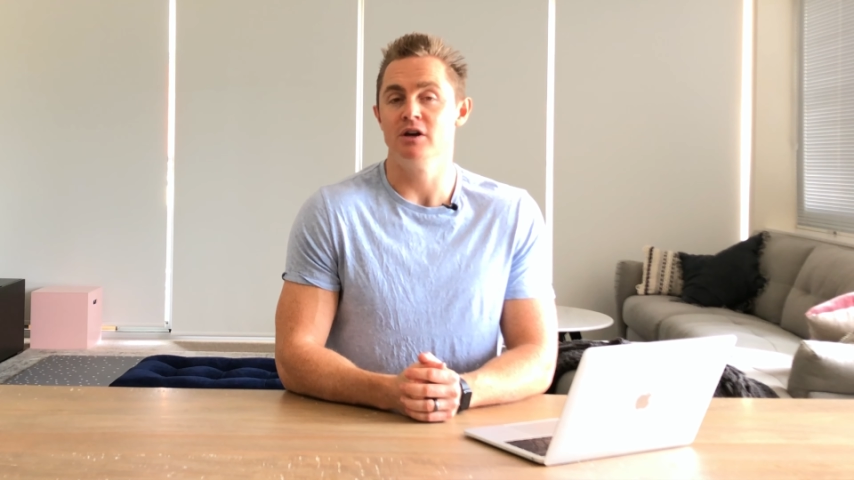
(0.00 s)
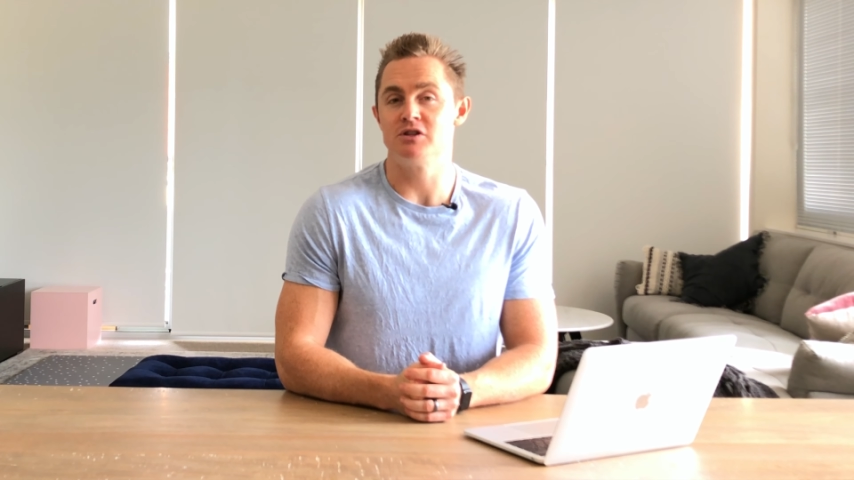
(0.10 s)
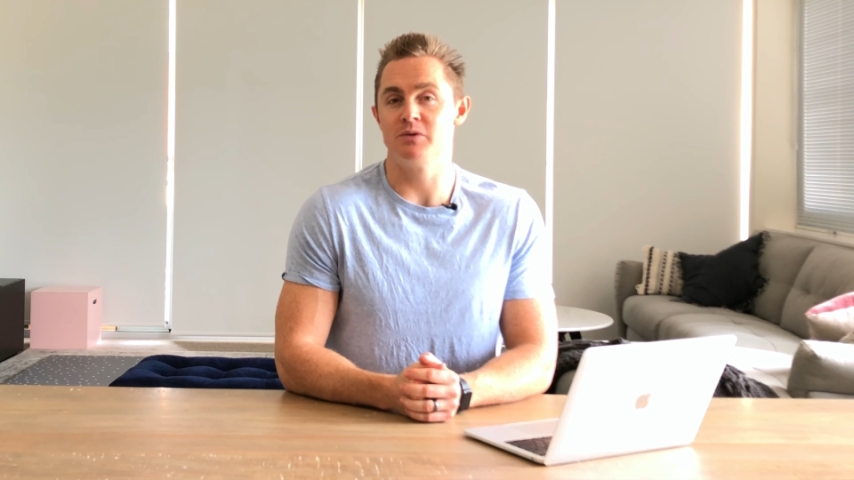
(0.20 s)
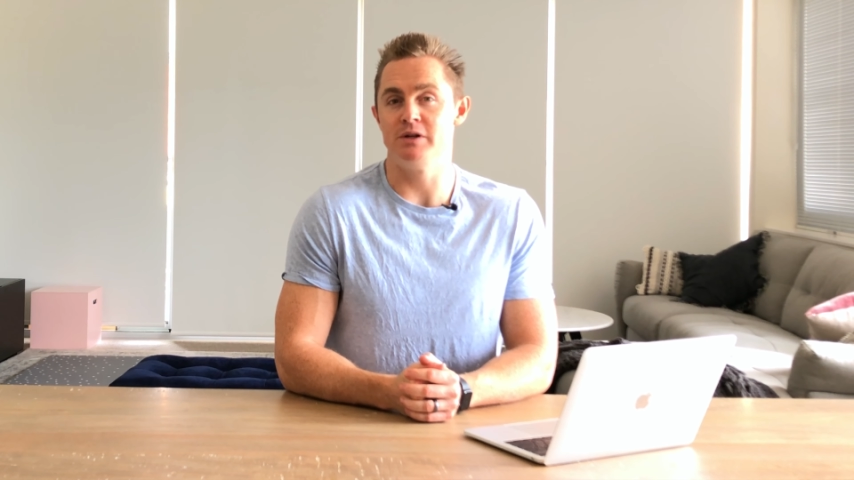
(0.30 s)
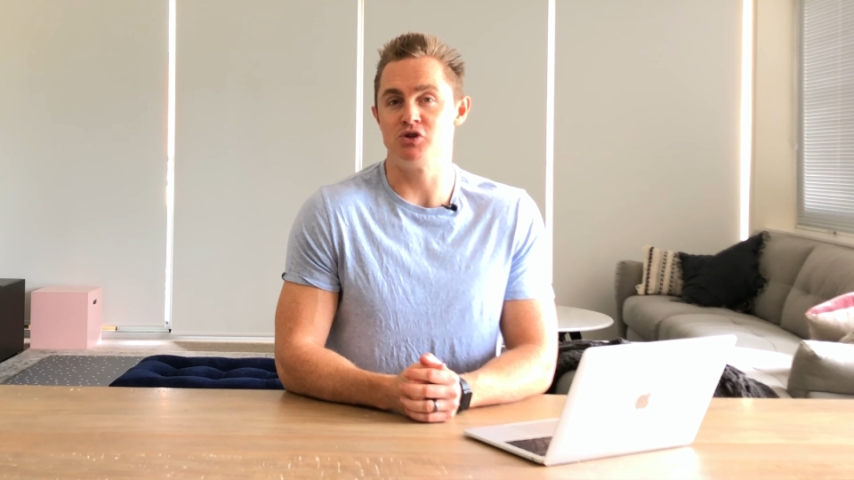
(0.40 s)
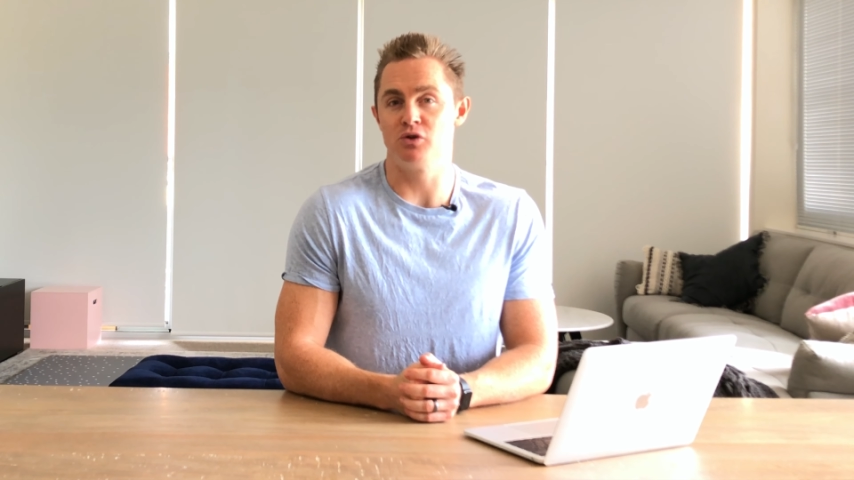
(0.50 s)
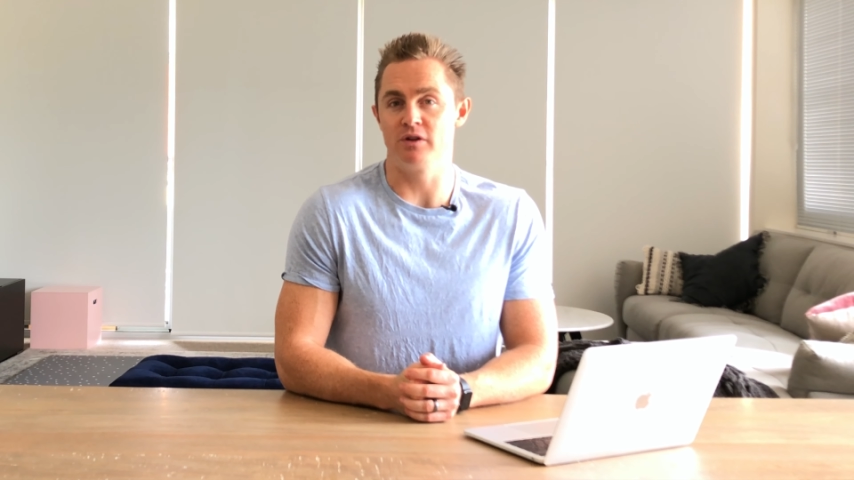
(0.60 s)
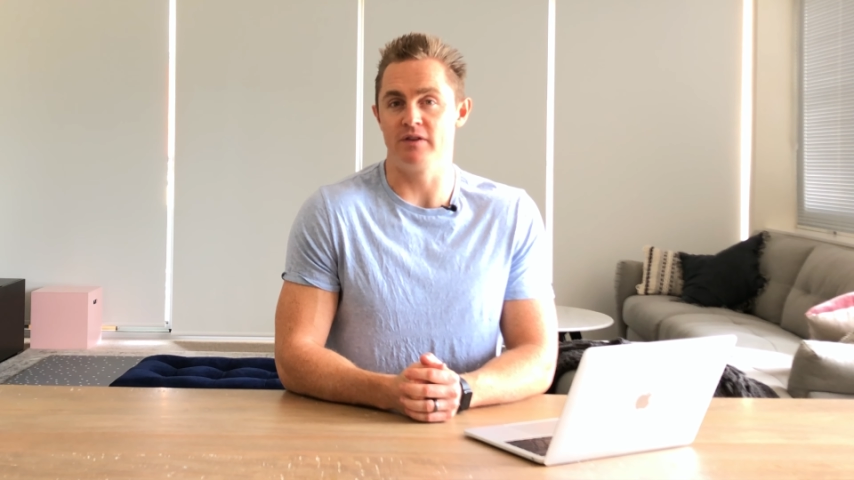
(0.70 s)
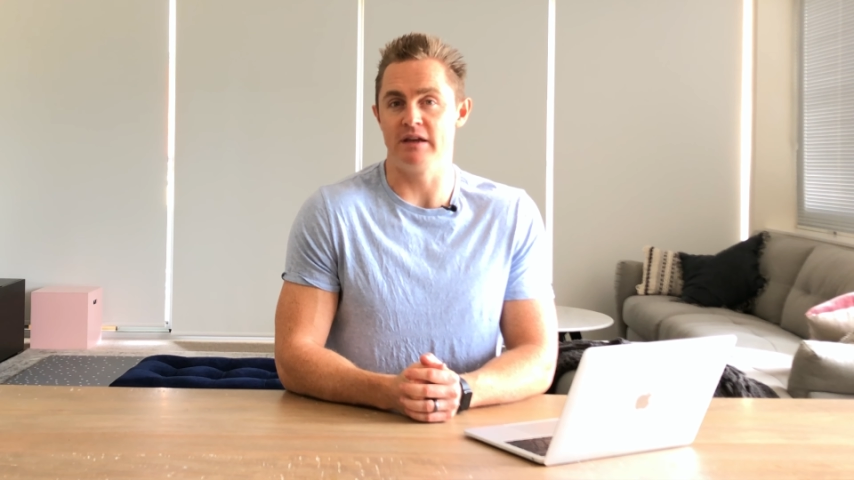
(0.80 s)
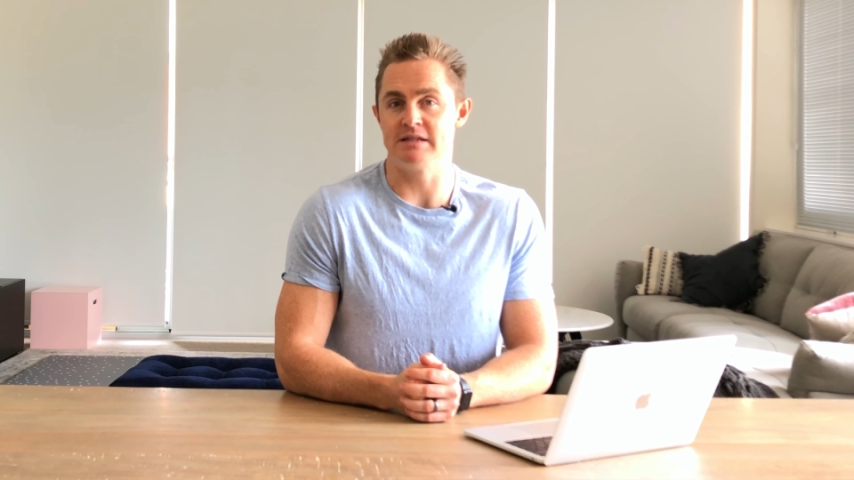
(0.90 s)
to ensure
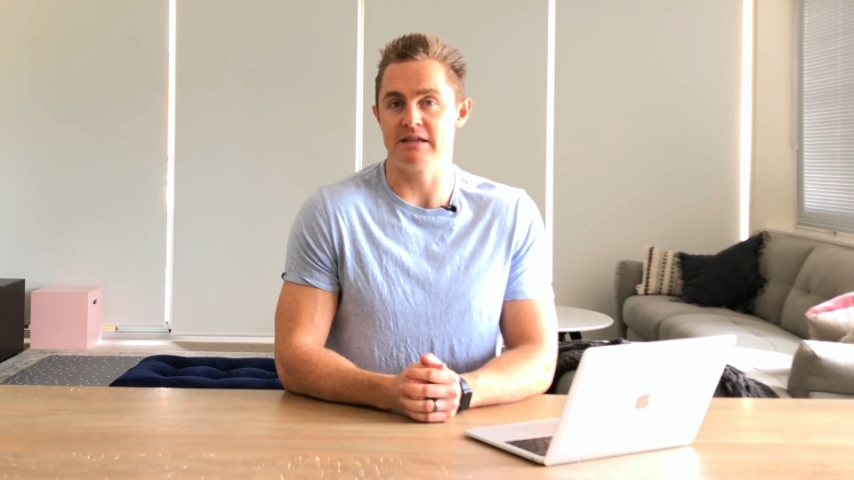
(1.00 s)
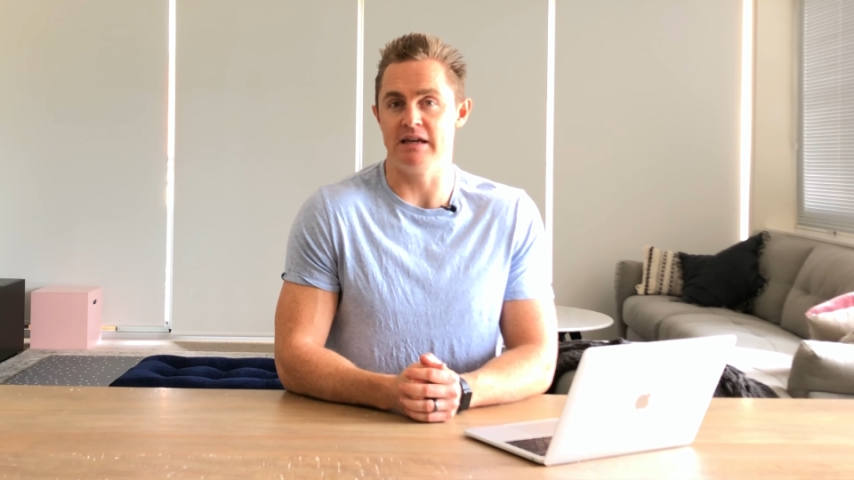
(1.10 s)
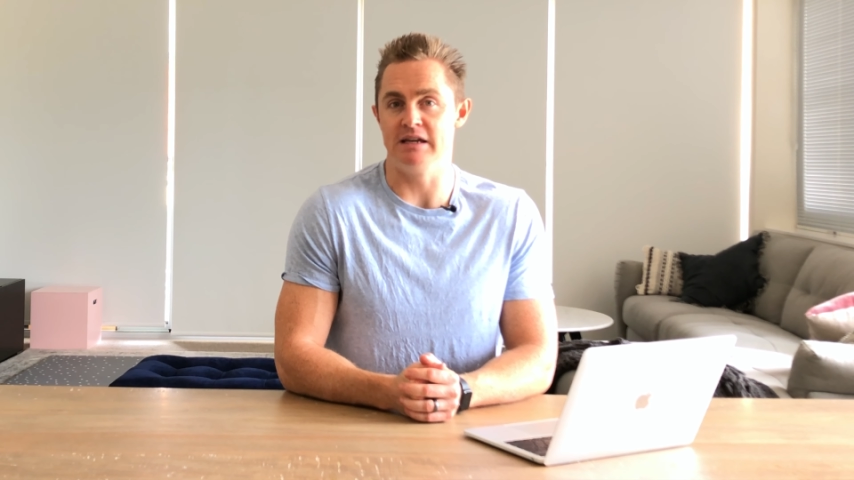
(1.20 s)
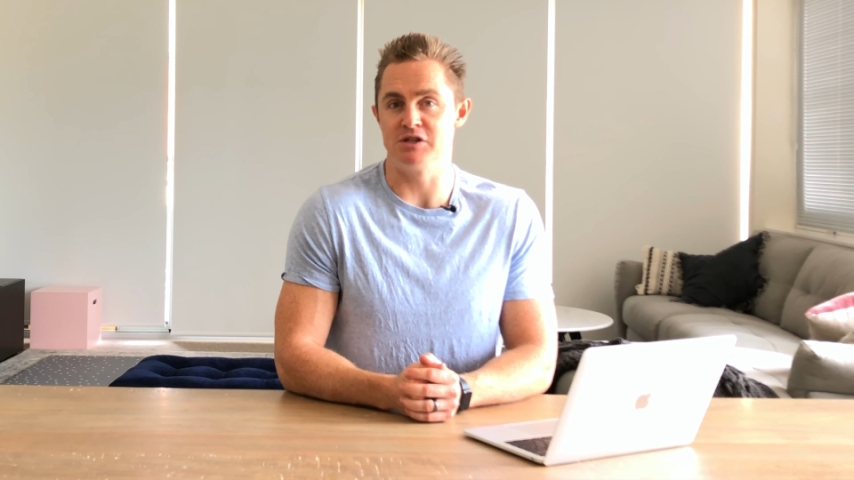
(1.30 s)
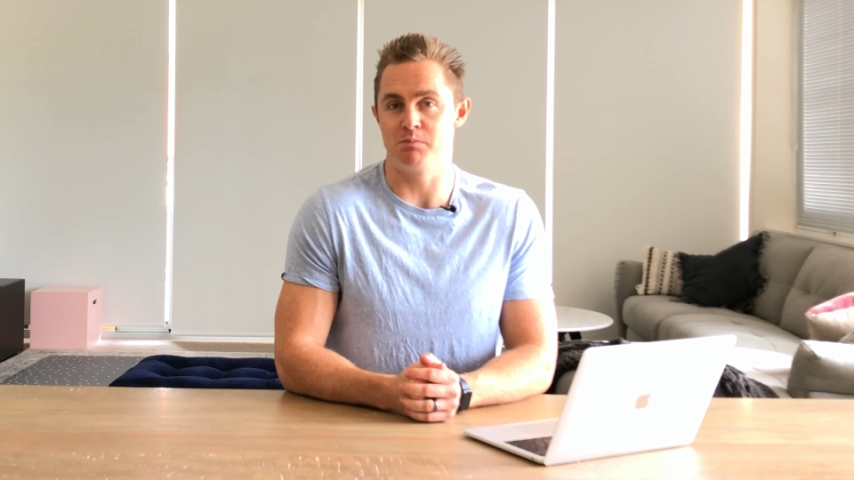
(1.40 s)
that this is